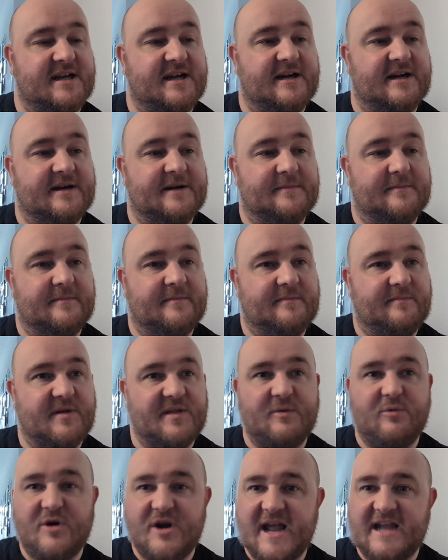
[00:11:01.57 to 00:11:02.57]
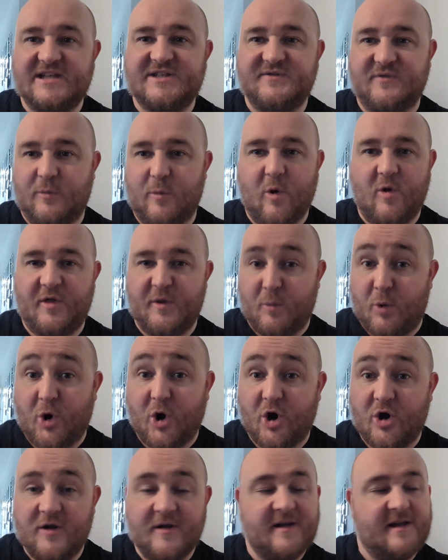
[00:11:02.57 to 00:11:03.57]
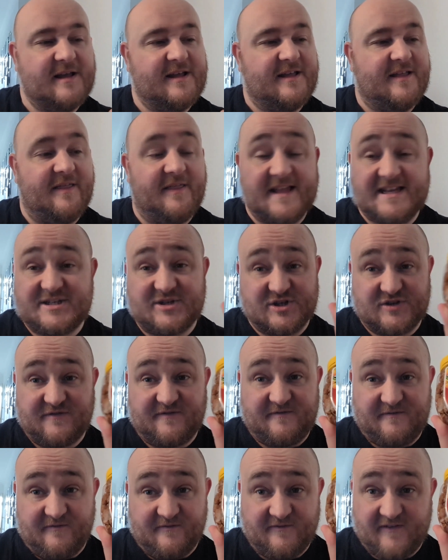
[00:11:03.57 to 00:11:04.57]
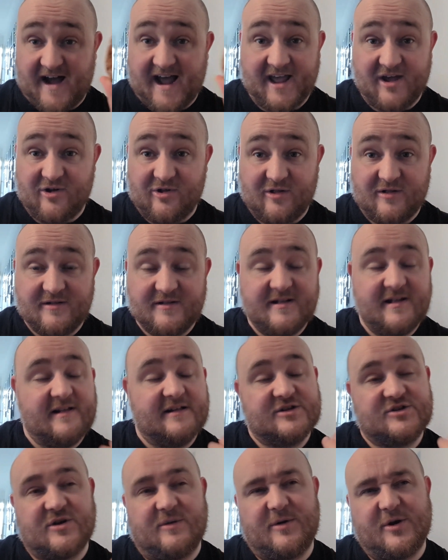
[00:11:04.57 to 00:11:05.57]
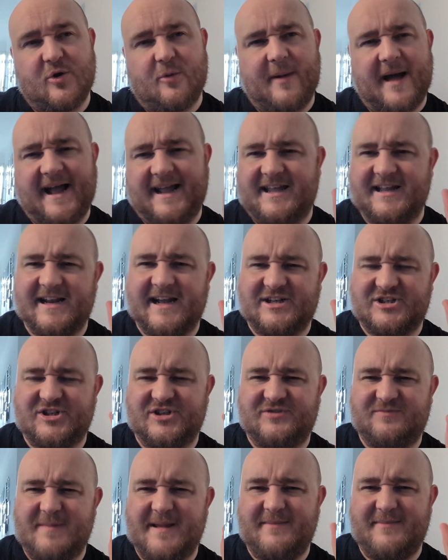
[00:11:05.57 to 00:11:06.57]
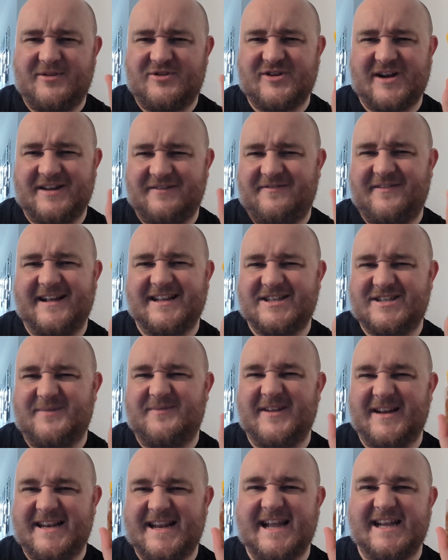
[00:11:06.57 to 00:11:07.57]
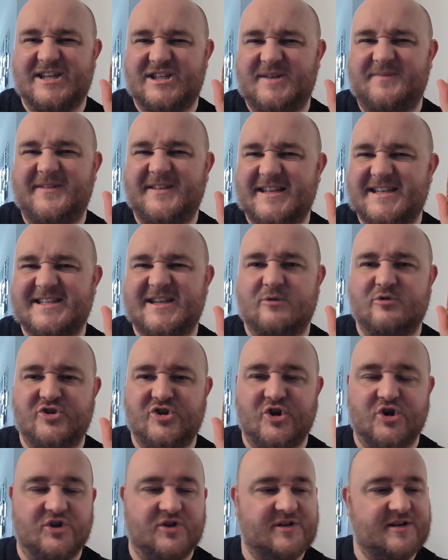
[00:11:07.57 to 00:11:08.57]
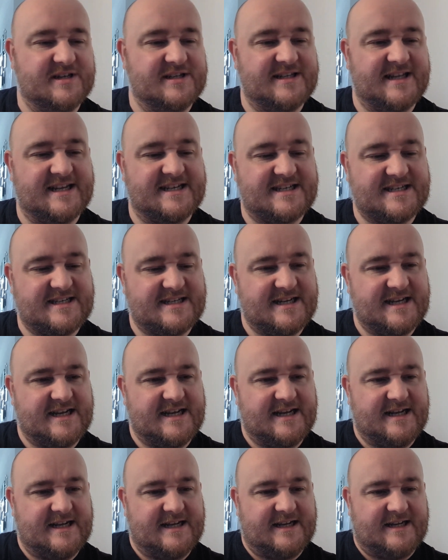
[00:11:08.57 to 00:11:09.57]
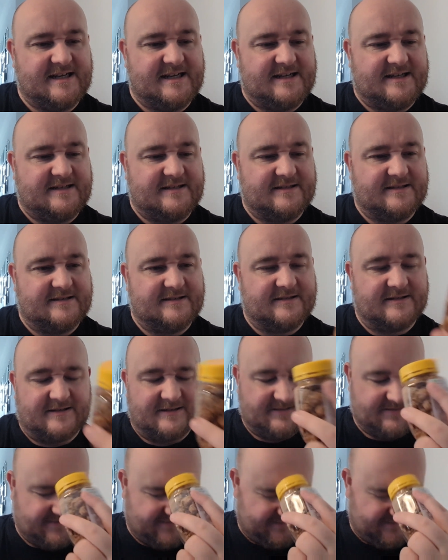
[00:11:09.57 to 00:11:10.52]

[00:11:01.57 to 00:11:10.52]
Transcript: But they were nice for what they were. This is vile. So I want to go back and actually maybe try and find something nice, something that sounds good, because this, oh